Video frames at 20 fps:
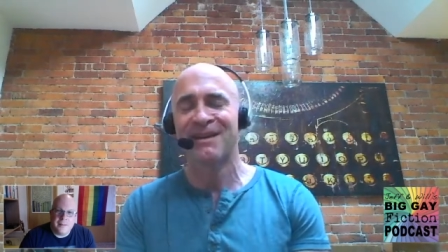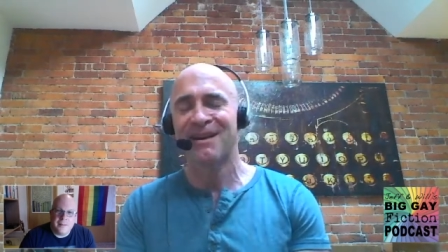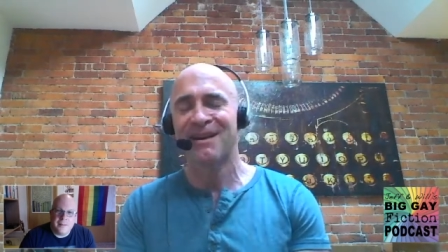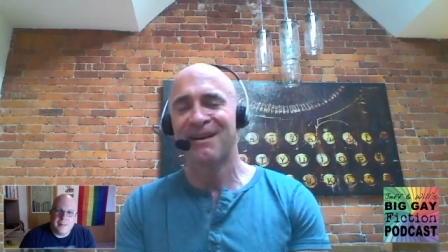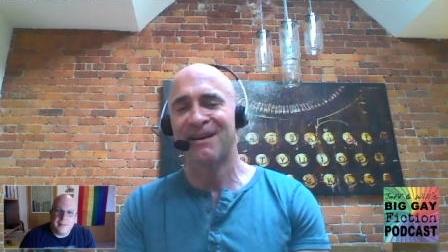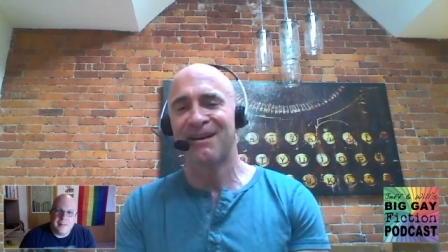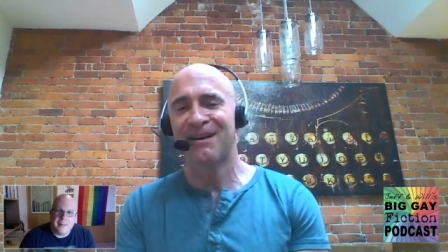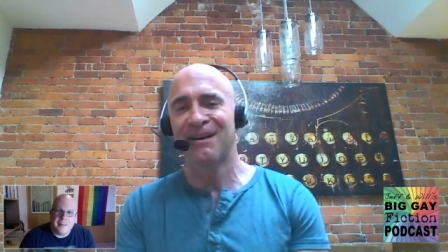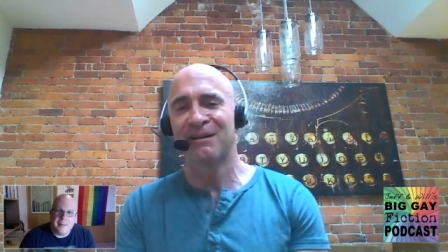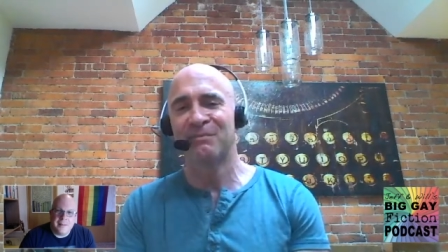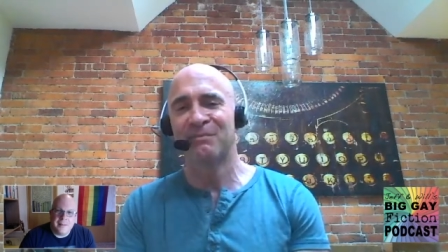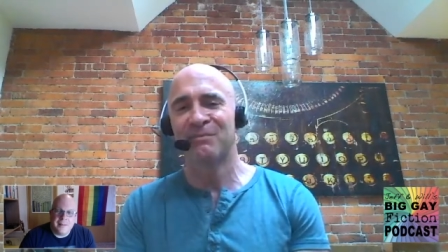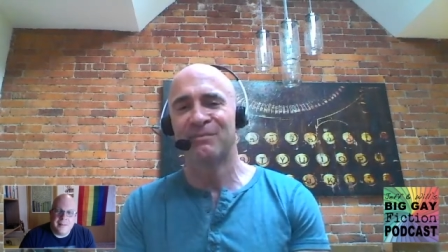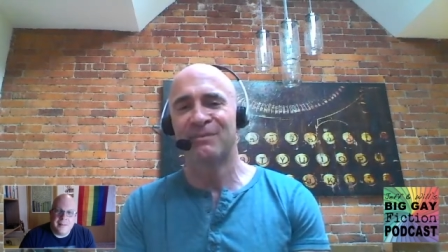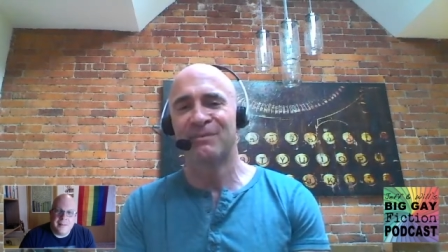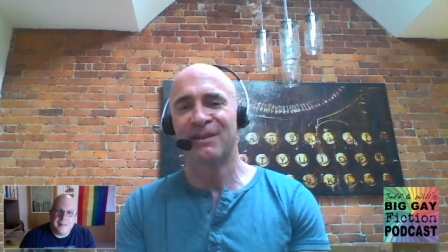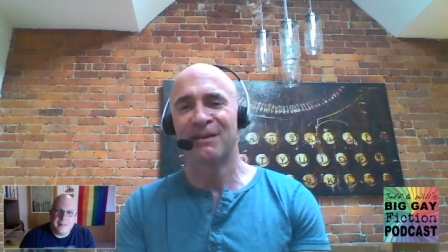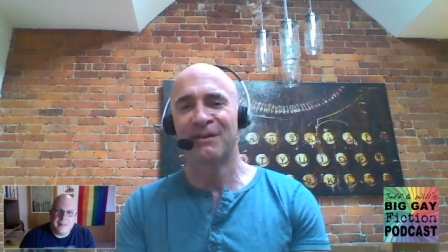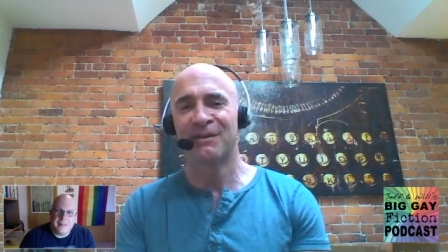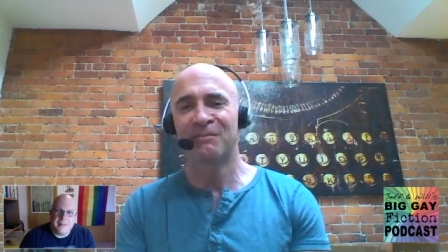I
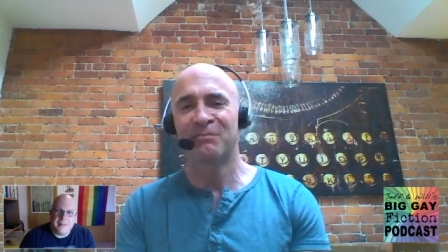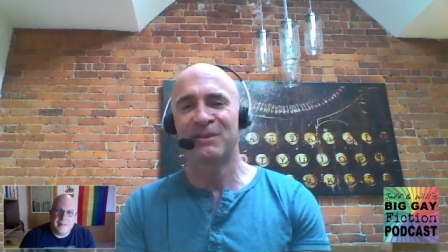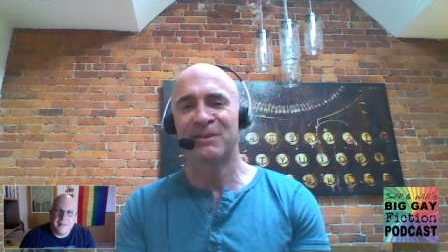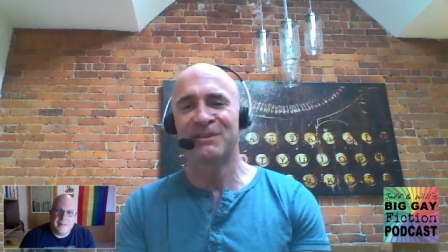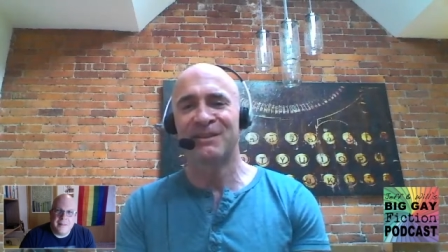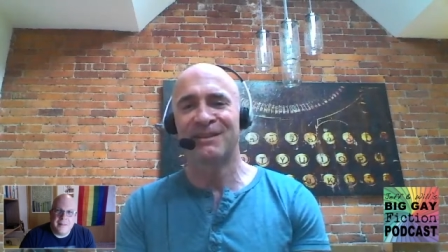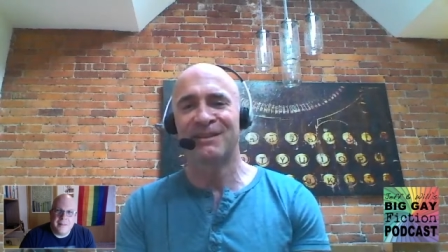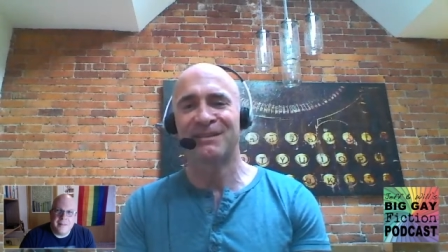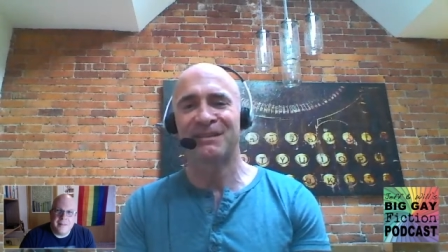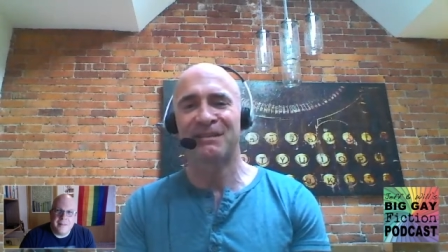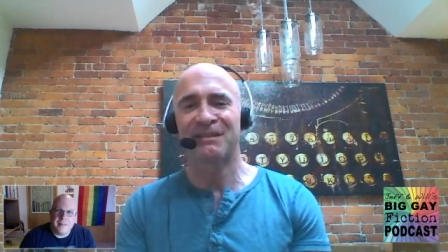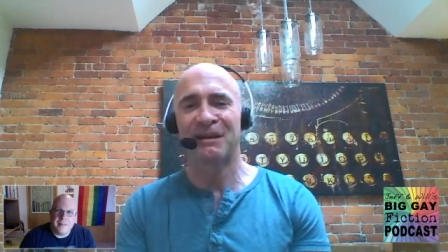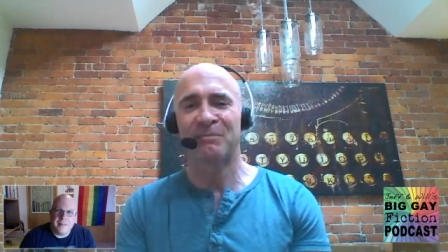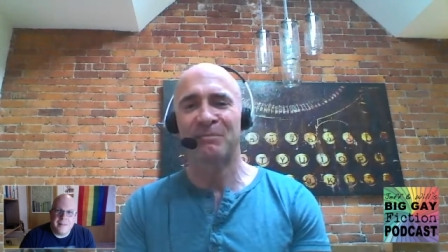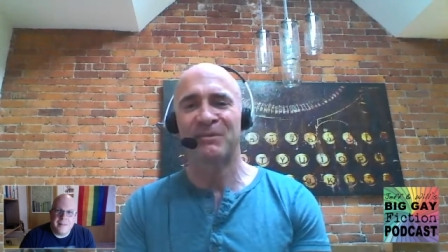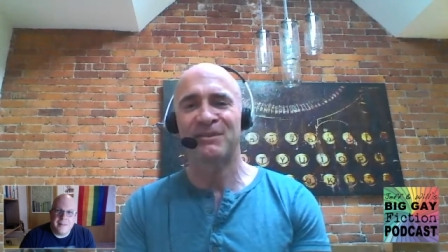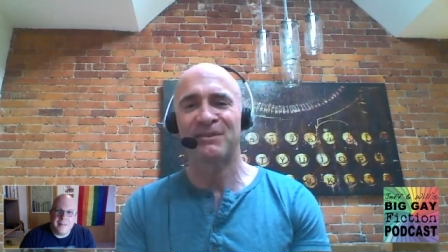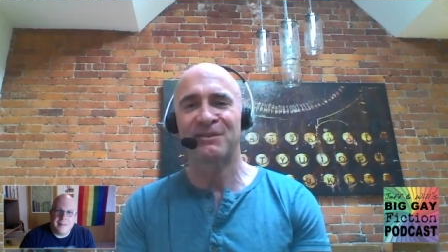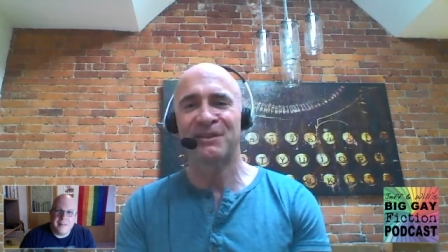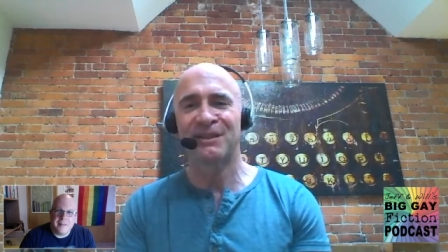appreciate this
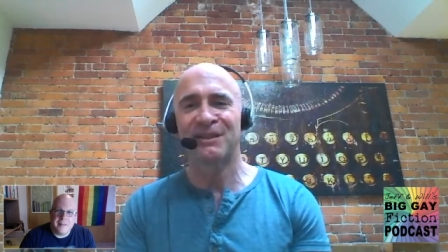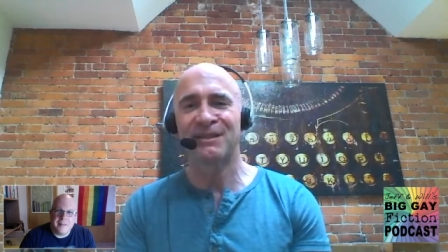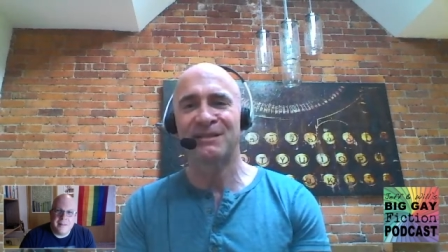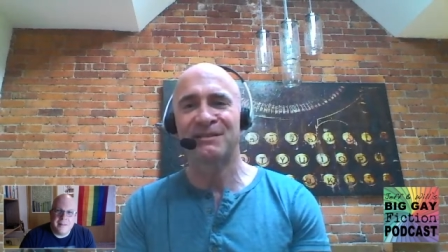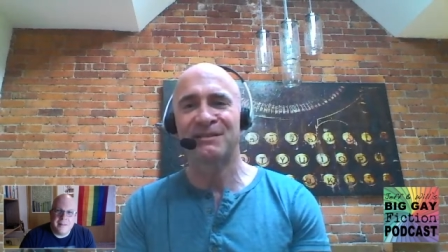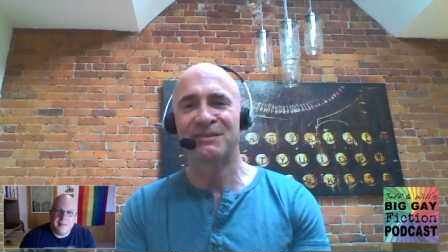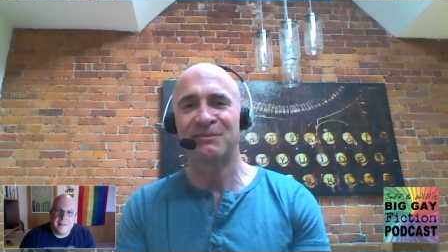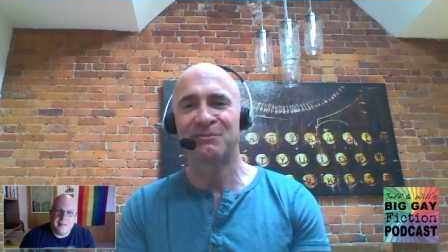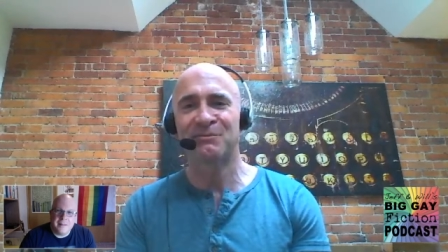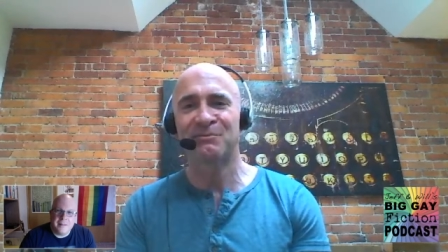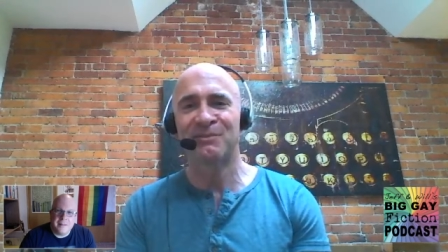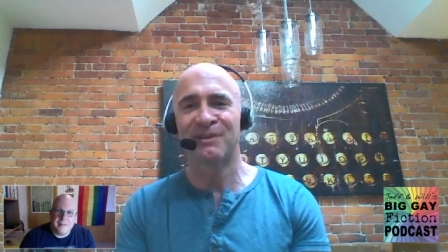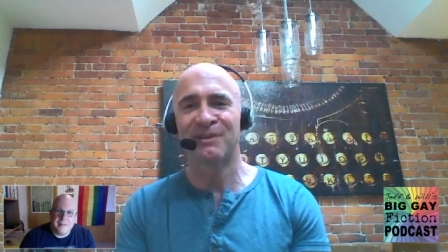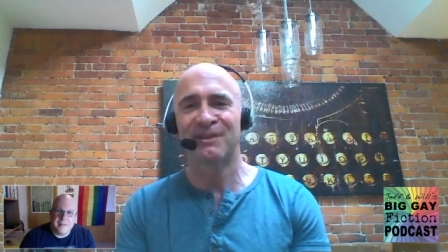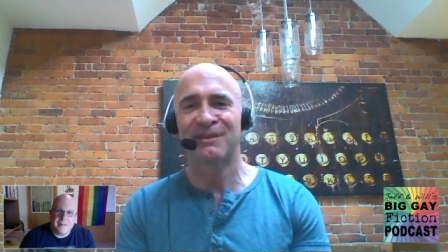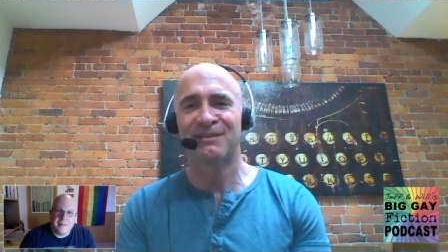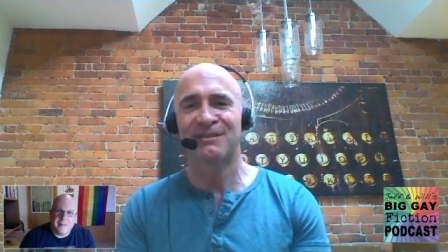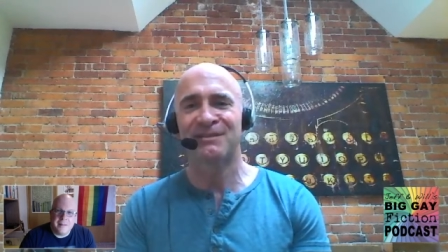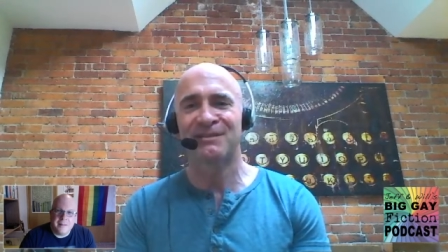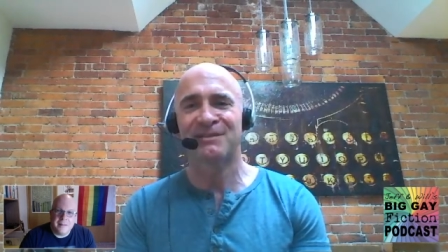opportunity
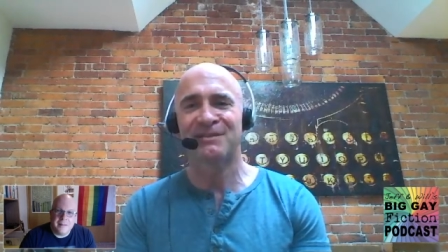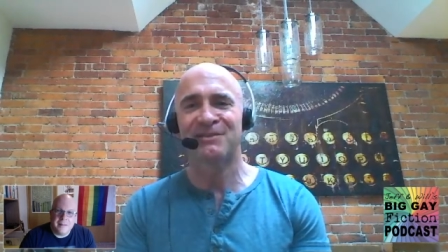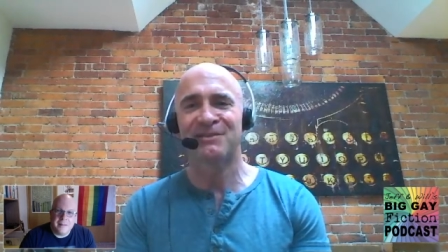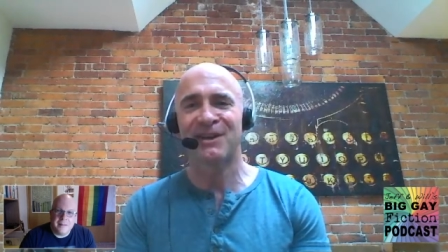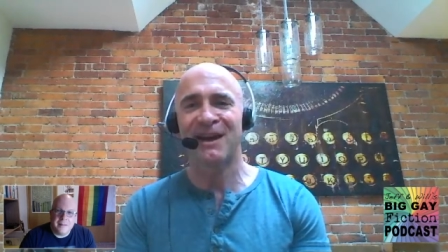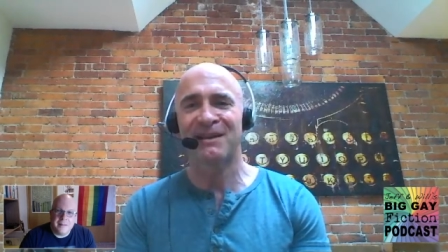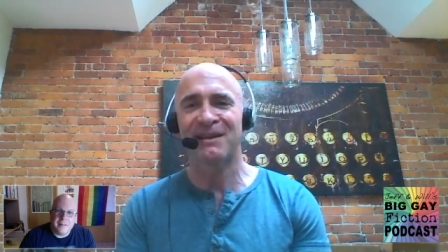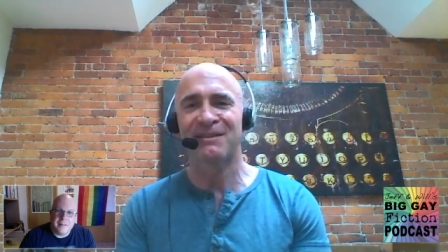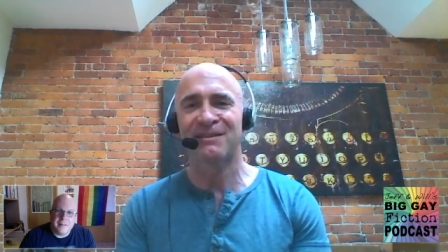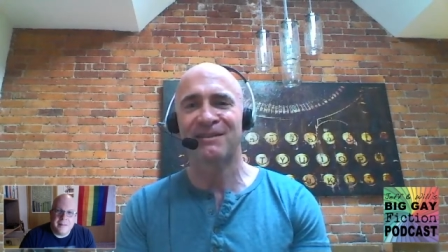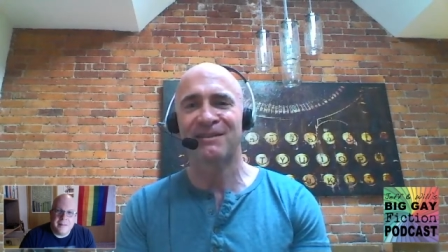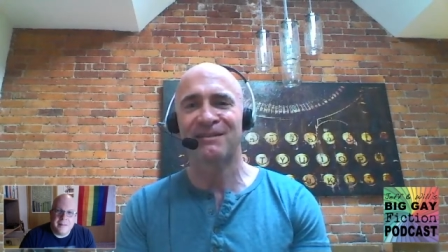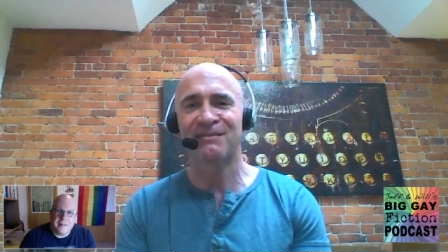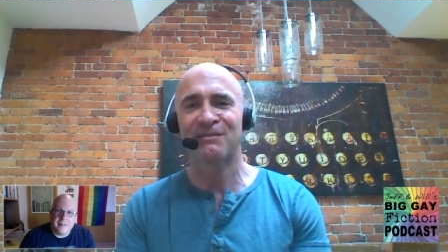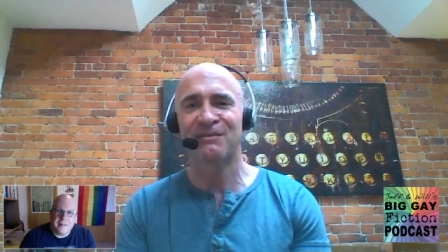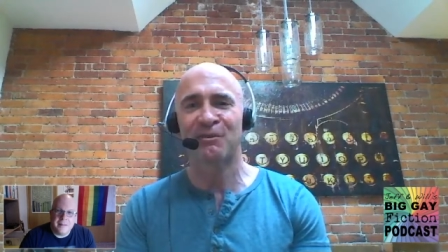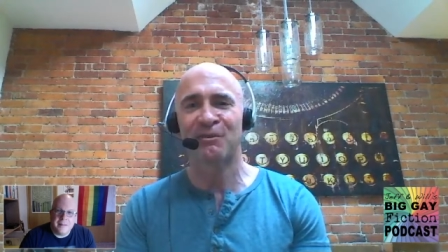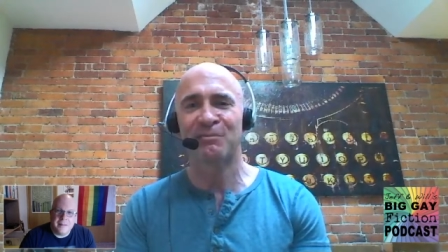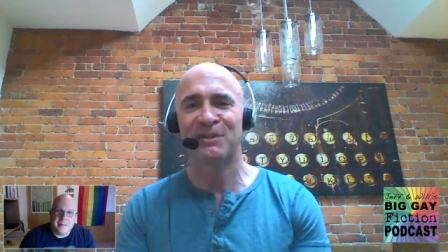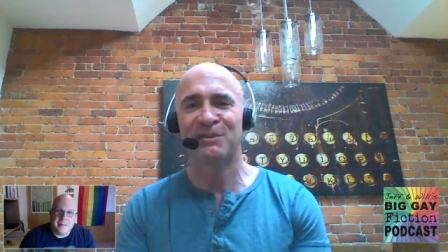to chat, and
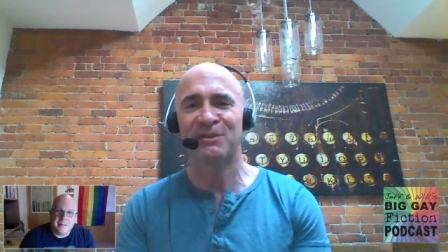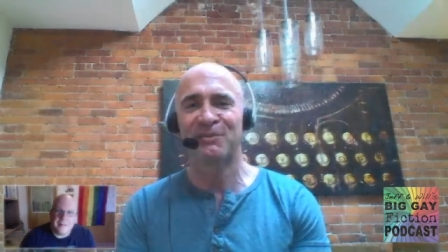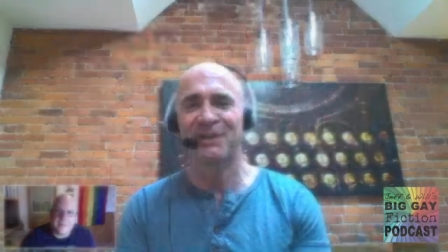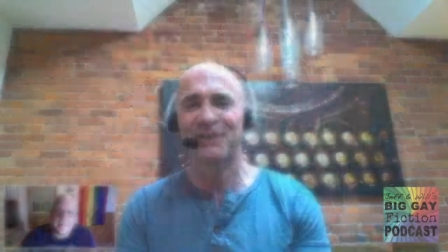hope to do